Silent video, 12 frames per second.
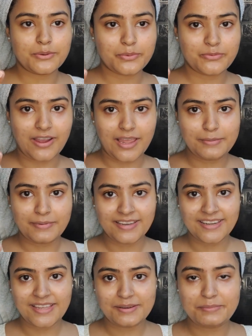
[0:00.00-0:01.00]
while my
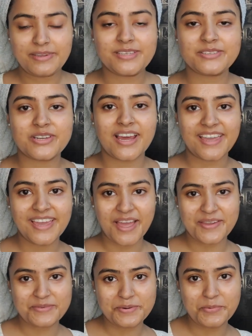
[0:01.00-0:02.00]
nail paint dry,
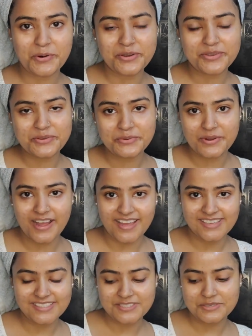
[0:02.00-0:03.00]
I would want you
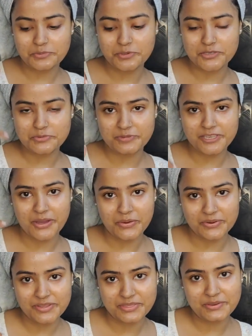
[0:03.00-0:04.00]
guys to wish me
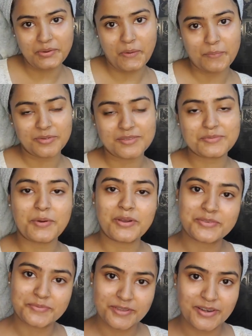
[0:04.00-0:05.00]
down in the comment
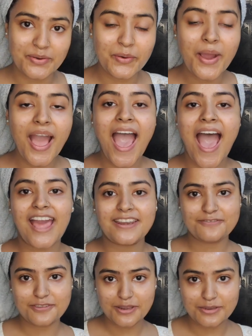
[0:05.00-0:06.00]
box below.
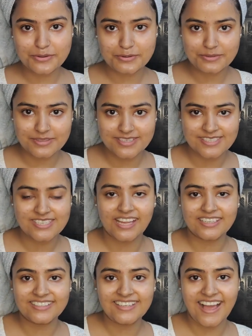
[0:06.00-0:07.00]
And if you're new to this
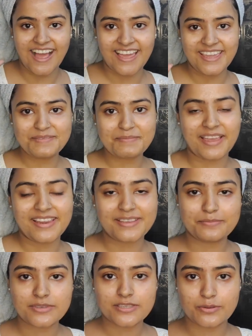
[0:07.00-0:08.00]
channel, hi, my
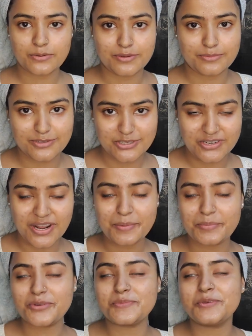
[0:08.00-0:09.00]
name is Soni Mishra. I
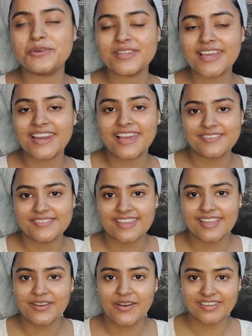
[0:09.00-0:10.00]
post beauty and
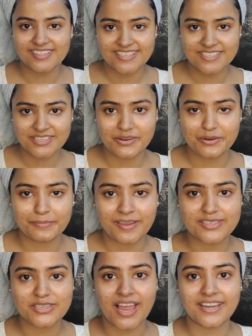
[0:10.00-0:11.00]
lifestyle content here on
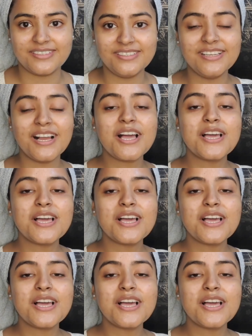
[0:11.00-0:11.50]
my channel.